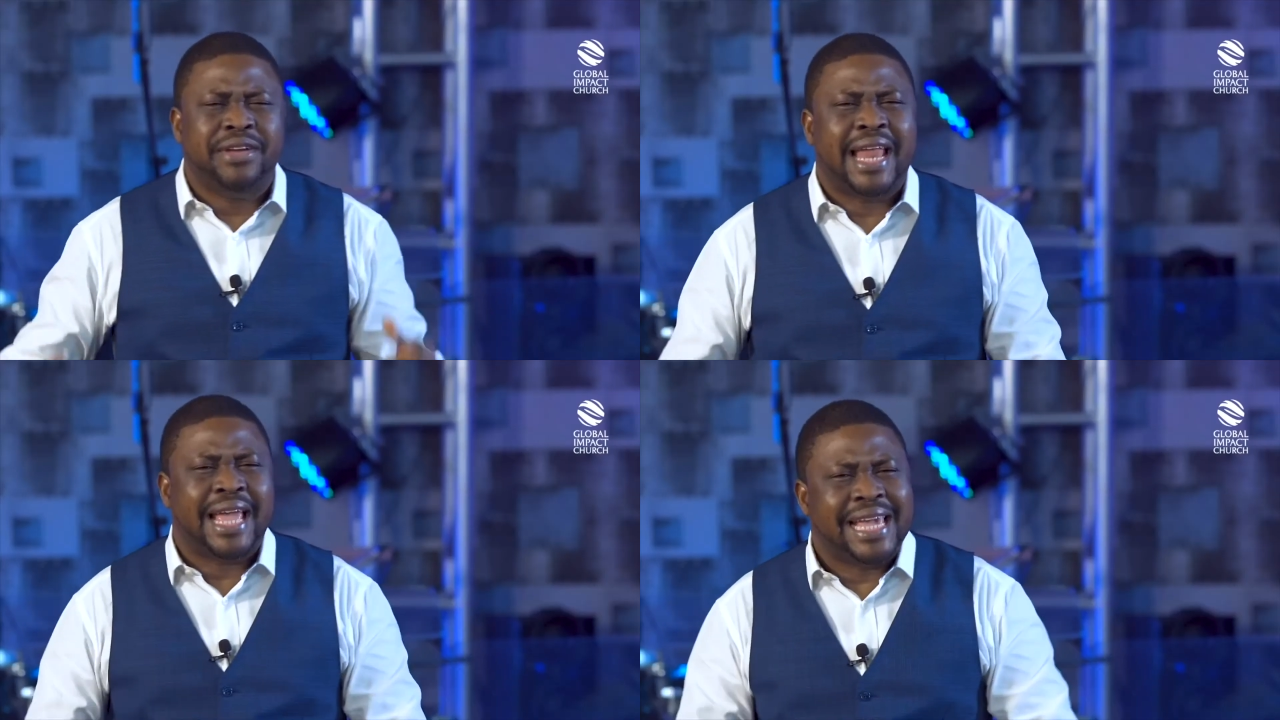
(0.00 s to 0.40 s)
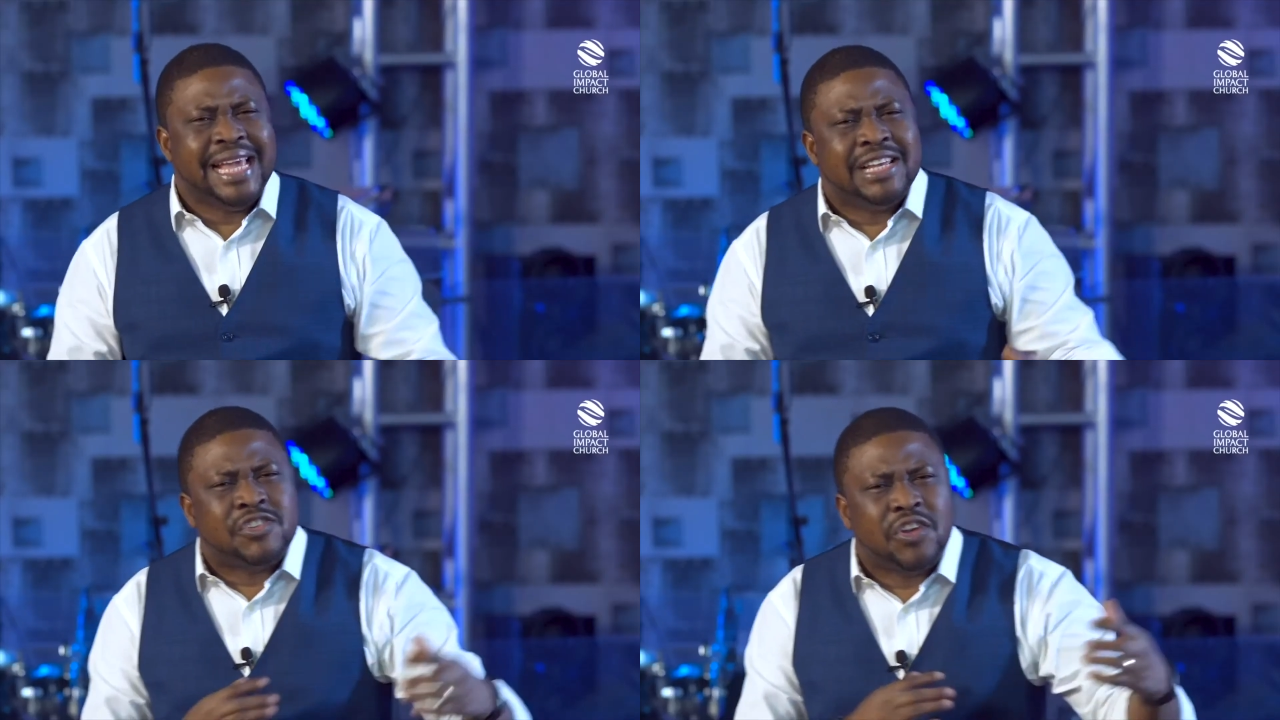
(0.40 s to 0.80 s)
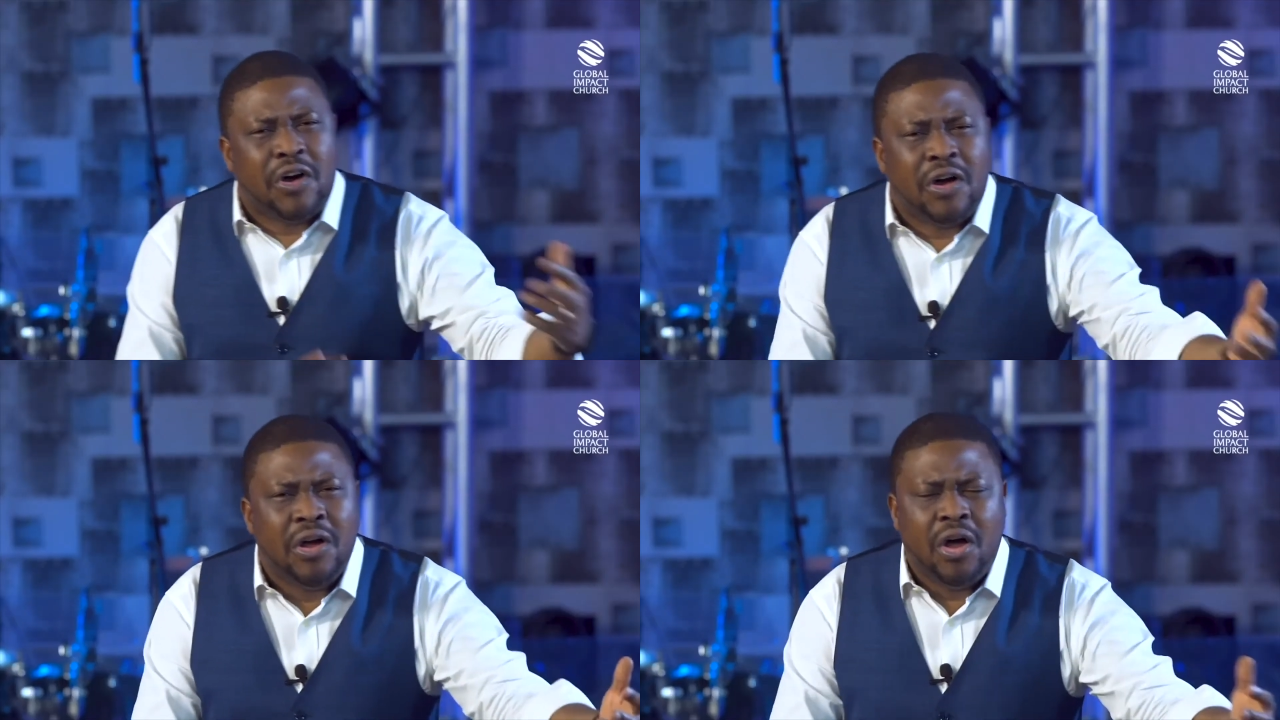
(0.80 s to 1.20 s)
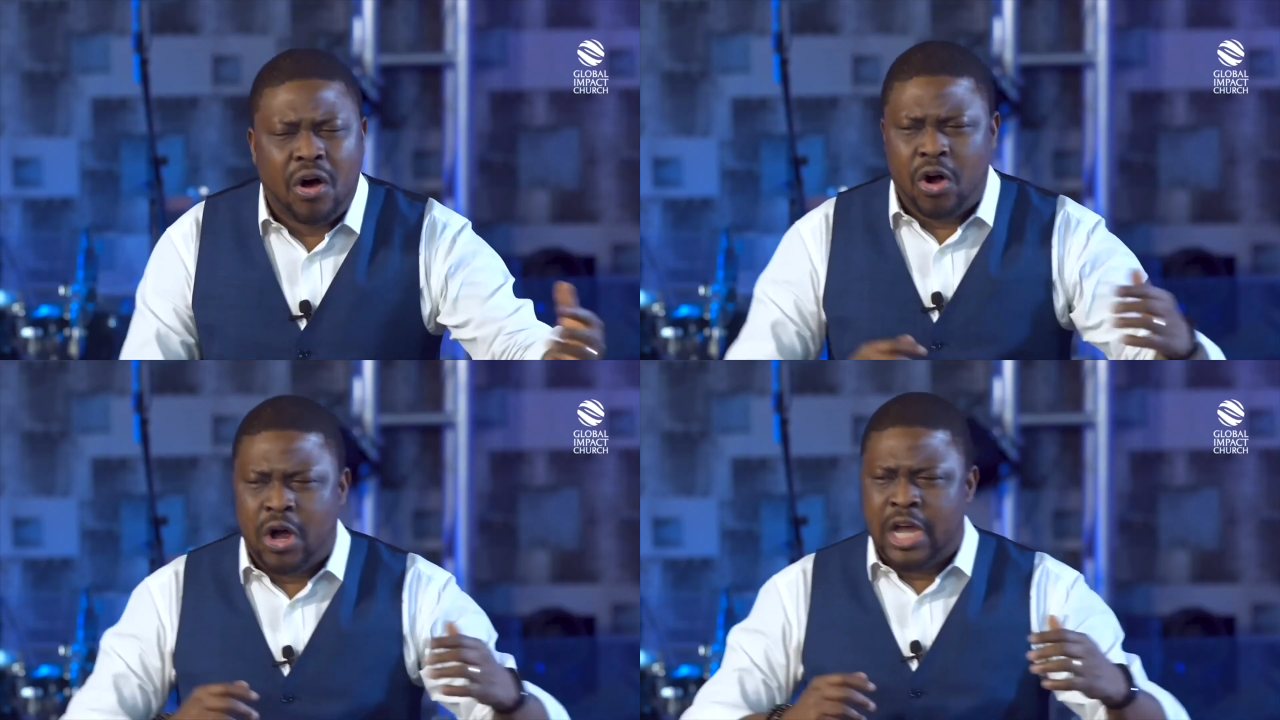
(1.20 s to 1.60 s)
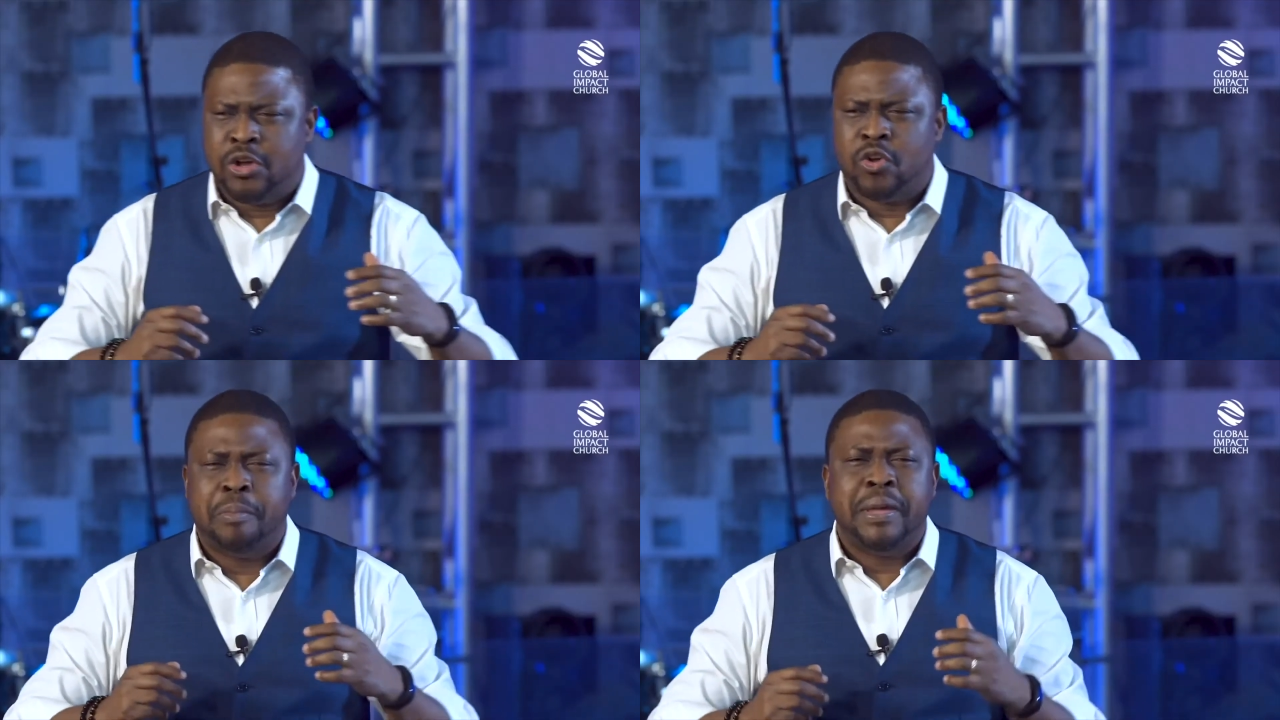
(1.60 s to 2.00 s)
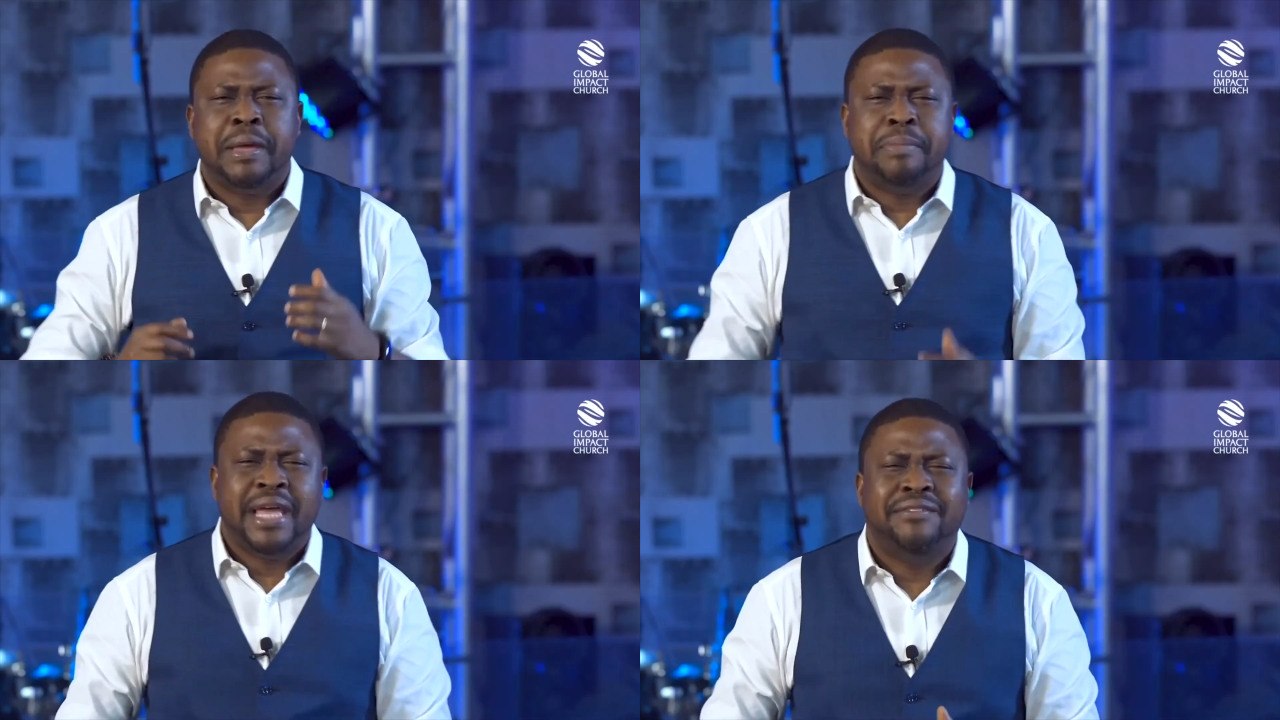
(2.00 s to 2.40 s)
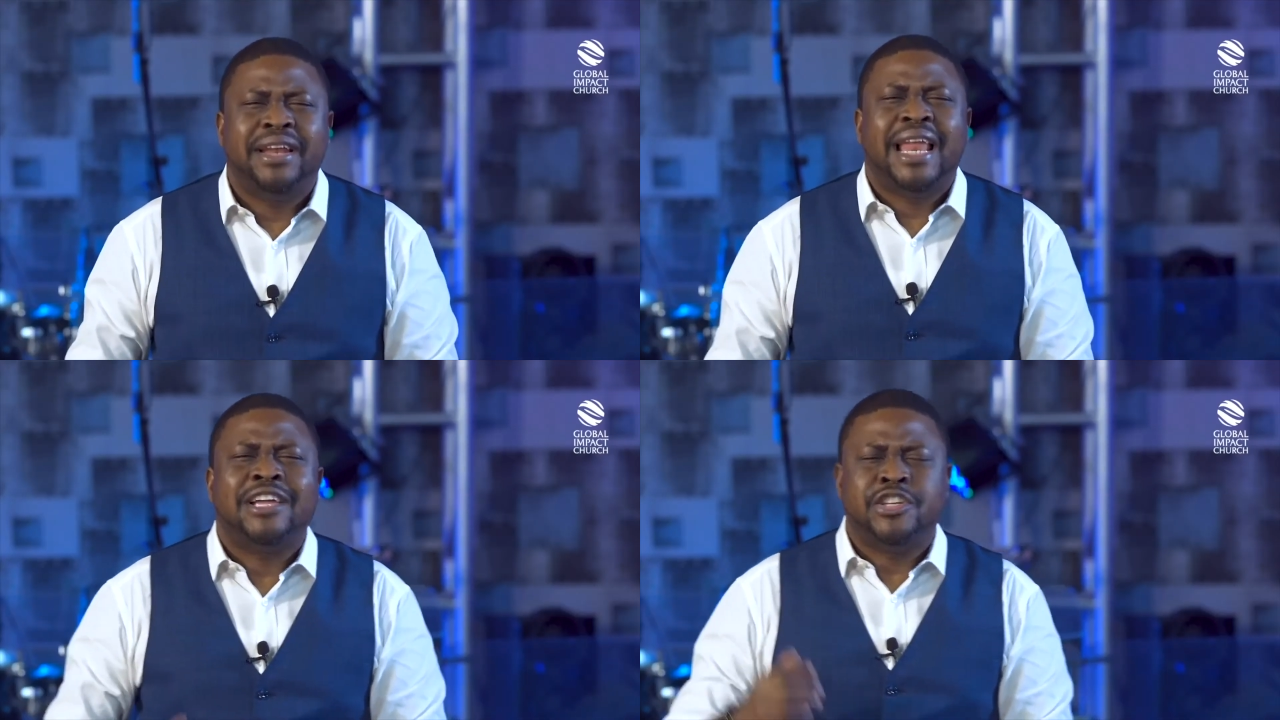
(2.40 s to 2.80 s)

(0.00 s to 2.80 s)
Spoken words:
like Esau, or are you going to be behaving like